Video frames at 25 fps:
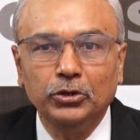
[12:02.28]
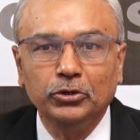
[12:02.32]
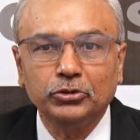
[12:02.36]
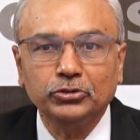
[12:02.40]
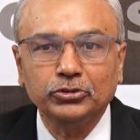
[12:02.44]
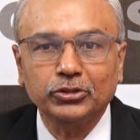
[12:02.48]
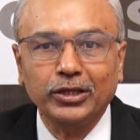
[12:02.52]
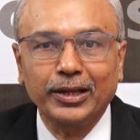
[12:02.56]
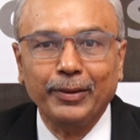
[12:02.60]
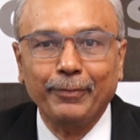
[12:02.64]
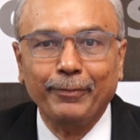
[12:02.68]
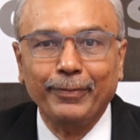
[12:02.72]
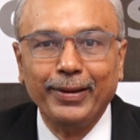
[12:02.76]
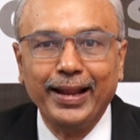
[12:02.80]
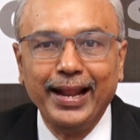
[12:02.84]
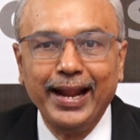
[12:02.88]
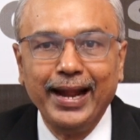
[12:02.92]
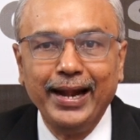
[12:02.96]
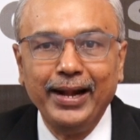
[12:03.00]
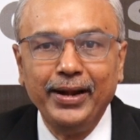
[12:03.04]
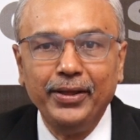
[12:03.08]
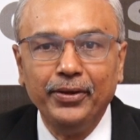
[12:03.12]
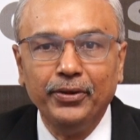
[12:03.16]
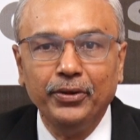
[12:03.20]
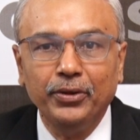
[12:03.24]
So he
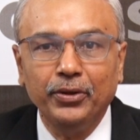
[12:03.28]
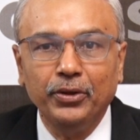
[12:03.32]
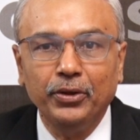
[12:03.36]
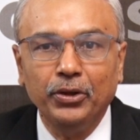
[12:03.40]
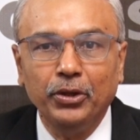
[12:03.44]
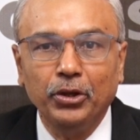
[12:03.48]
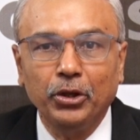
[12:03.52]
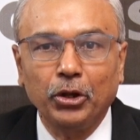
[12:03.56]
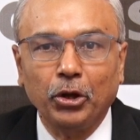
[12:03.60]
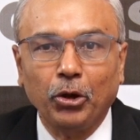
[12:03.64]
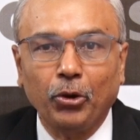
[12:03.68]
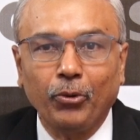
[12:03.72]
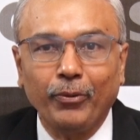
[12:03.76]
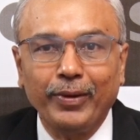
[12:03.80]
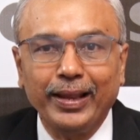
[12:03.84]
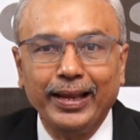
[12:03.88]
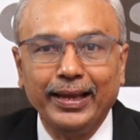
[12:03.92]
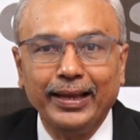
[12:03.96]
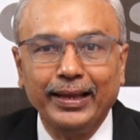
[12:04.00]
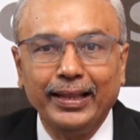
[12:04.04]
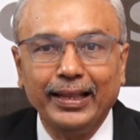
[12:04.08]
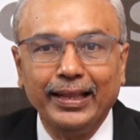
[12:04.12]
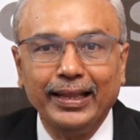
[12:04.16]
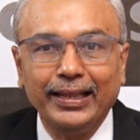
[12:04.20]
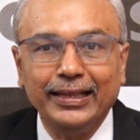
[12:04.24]
played
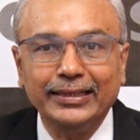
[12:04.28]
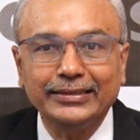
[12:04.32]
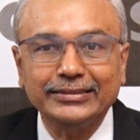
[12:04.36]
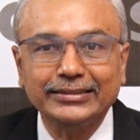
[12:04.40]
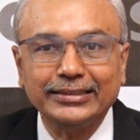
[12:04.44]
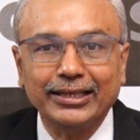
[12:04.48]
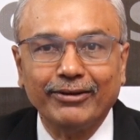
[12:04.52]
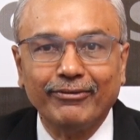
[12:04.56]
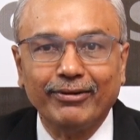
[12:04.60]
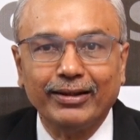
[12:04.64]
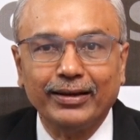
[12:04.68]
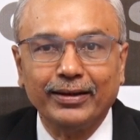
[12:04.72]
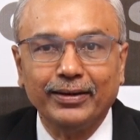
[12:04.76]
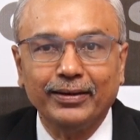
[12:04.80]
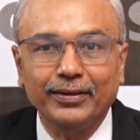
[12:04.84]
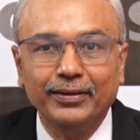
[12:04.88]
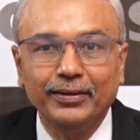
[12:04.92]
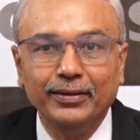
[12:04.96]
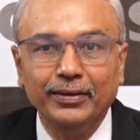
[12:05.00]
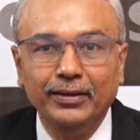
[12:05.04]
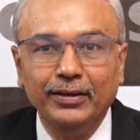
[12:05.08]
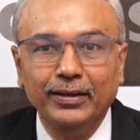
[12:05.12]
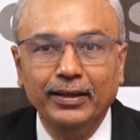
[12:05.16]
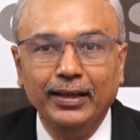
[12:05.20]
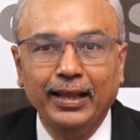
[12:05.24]
queen e7.
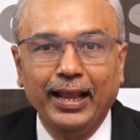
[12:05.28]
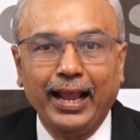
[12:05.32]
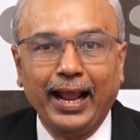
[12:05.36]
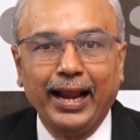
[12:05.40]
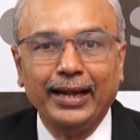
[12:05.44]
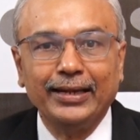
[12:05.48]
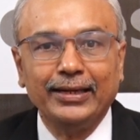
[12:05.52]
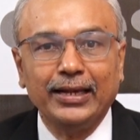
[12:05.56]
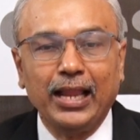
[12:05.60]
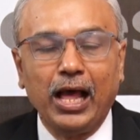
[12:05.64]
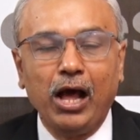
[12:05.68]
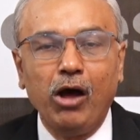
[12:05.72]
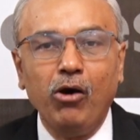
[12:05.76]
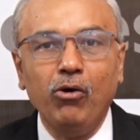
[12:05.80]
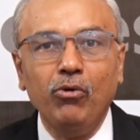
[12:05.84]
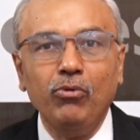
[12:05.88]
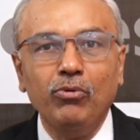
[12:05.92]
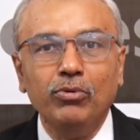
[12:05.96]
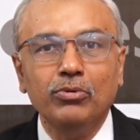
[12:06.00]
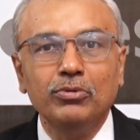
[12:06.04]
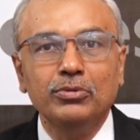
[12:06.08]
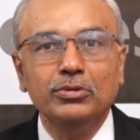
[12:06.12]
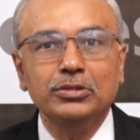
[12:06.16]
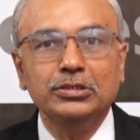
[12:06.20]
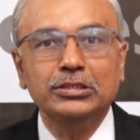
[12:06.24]
And
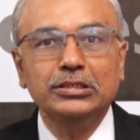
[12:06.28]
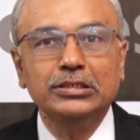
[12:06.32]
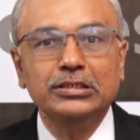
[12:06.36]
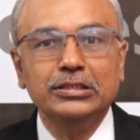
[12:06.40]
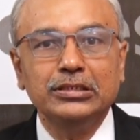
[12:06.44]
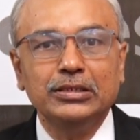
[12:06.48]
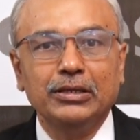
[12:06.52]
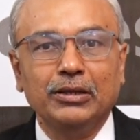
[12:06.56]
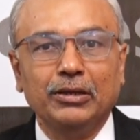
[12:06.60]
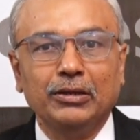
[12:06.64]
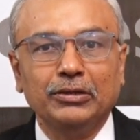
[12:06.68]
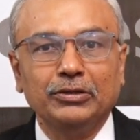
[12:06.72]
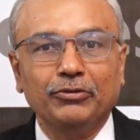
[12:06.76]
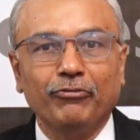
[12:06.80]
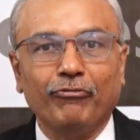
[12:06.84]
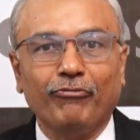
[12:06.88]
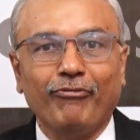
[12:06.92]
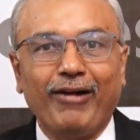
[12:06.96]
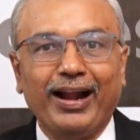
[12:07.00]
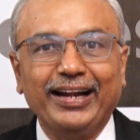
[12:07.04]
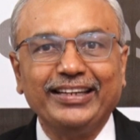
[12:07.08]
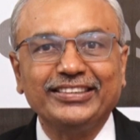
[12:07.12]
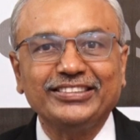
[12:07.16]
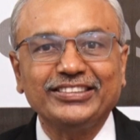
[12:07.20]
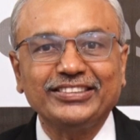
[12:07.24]
now
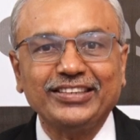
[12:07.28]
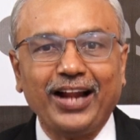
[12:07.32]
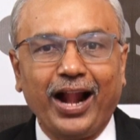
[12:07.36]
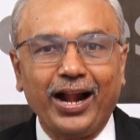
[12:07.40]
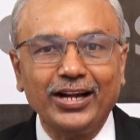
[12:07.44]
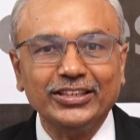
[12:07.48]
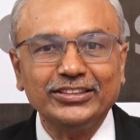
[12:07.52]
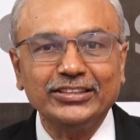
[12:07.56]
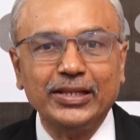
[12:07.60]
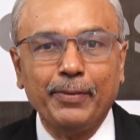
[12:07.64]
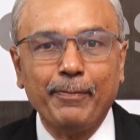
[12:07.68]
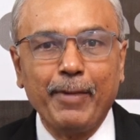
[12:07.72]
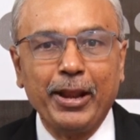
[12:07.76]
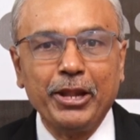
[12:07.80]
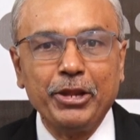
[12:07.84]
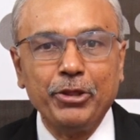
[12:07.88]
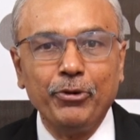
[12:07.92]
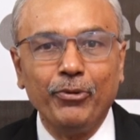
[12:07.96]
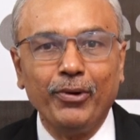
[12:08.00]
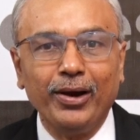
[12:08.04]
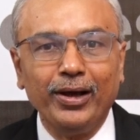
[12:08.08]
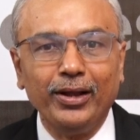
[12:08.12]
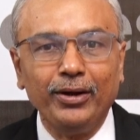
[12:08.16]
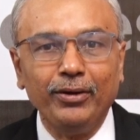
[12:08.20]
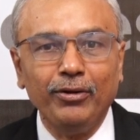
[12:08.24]
white starts the
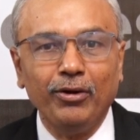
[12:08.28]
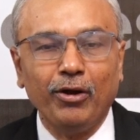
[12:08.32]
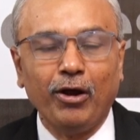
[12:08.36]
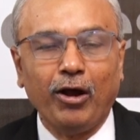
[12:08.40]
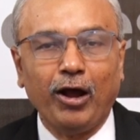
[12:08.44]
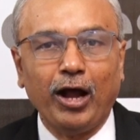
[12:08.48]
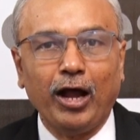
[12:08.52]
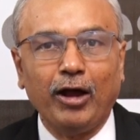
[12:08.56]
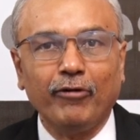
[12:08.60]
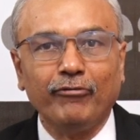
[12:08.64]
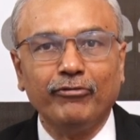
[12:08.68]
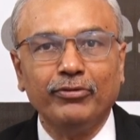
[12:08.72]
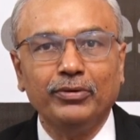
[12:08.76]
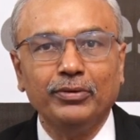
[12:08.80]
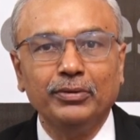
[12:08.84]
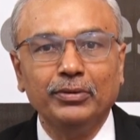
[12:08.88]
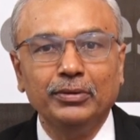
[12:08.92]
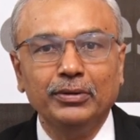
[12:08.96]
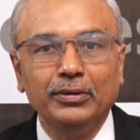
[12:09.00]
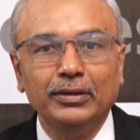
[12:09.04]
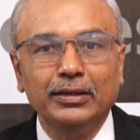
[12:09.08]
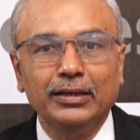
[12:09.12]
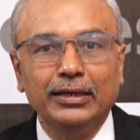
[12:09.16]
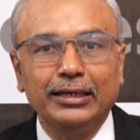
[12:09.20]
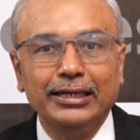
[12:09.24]
maneuver of
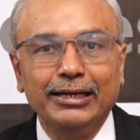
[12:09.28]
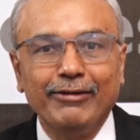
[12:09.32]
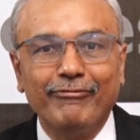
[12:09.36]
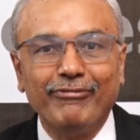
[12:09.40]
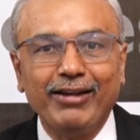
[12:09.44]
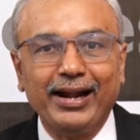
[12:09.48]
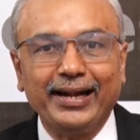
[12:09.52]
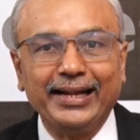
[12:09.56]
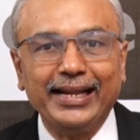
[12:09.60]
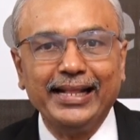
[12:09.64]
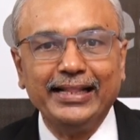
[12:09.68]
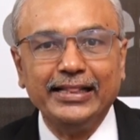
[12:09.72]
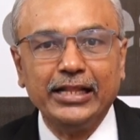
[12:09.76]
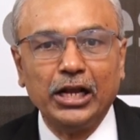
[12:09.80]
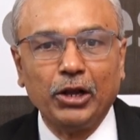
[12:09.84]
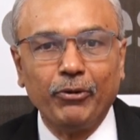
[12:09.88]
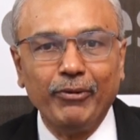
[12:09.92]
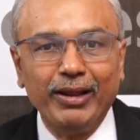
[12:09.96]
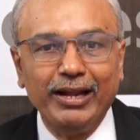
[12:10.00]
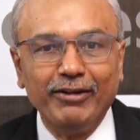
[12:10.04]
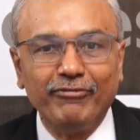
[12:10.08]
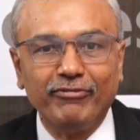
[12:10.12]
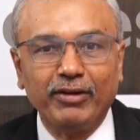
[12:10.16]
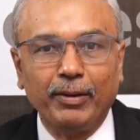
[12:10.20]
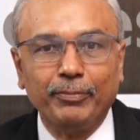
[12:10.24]
deflecting the
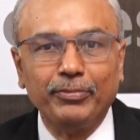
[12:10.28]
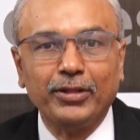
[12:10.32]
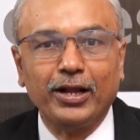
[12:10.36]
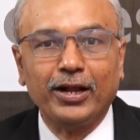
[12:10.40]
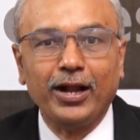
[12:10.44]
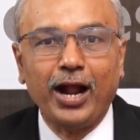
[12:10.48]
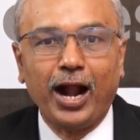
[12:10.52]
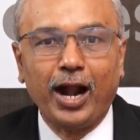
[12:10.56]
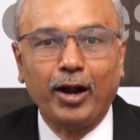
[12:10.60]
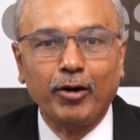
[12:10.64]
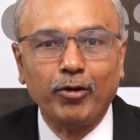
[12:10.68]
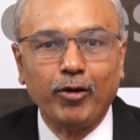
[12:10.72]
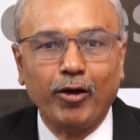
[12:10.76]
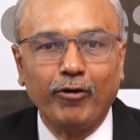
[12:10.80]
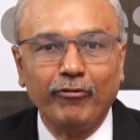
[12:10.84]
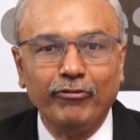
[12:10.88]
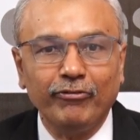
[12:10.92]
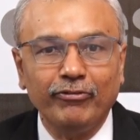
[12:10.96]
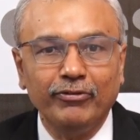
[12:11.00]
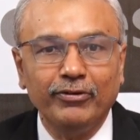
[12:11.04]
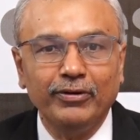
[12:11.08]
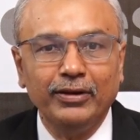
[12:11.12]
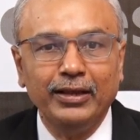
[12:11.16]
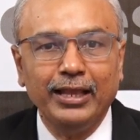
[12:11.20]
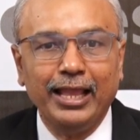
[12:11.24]
queen from the guard
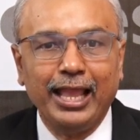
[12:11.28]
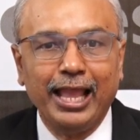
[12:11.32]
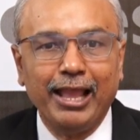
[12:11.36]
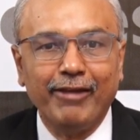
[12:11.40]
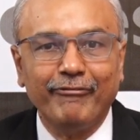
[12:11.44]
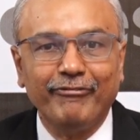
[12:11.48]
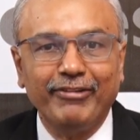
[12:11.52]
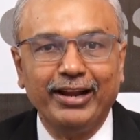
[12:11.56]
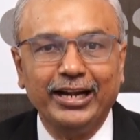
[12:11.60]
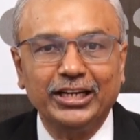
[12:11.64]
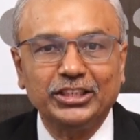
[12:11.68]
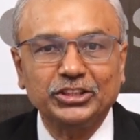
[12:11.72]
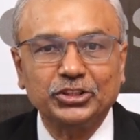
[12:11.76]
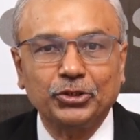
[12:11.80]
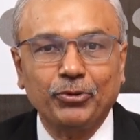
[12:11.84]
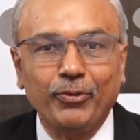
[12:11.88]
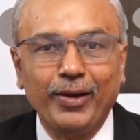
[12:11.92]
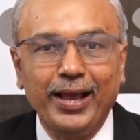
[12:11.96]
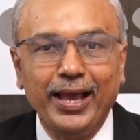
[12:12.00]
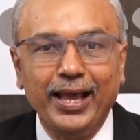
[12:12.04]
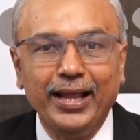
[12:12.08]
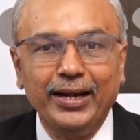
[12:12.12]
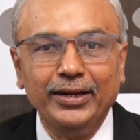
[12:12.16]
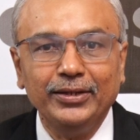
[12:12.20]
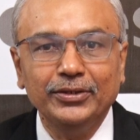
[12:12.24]
of f8
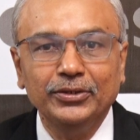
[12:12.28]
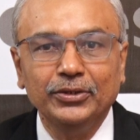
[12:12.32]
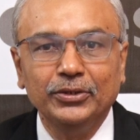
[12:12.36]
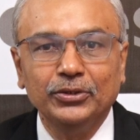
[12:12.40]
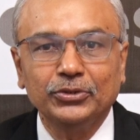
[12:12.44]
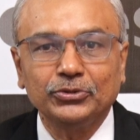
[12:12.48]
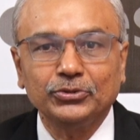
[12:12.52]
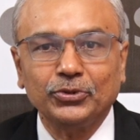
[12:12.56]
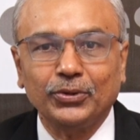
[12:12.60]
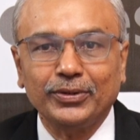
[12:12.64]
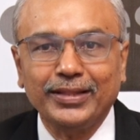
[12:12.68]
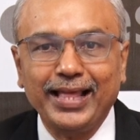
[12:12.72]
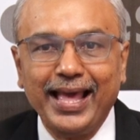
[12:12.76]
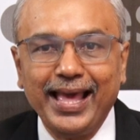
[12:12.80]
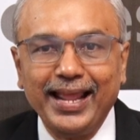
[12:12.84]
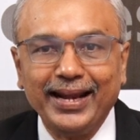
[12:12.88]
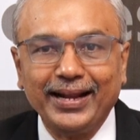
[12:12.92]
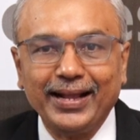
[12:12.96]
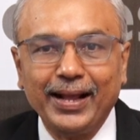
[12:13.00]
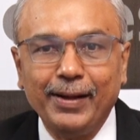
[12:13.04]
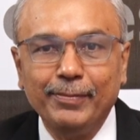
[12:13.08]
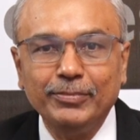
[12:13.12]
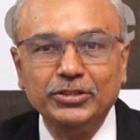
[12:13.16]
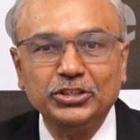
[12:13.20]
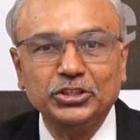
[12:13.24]
square. So there
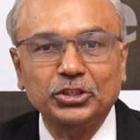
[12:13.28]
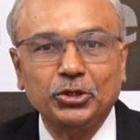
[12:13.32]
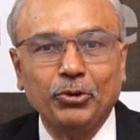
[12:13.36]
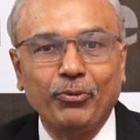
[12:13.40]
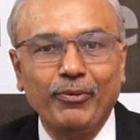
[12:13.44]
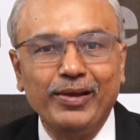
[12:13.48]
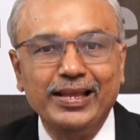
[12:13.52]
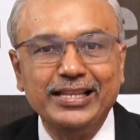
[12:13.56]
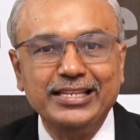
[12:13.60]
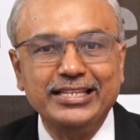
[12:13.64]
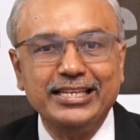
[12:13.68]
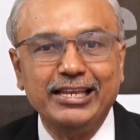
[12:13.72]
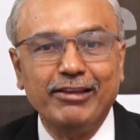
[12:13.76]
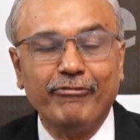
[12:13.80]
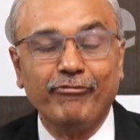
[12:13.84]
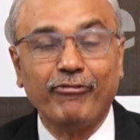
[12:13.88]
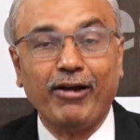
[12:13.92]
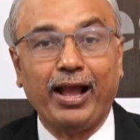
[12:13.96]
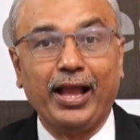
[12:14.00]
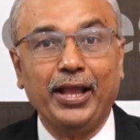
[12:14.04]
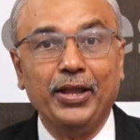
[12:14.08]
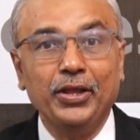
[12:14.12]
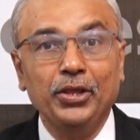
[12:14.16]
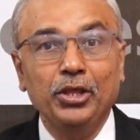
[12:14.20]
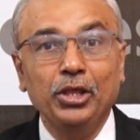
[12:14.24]
comes queen
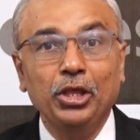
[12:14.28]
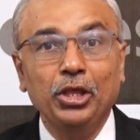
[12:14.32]
g5.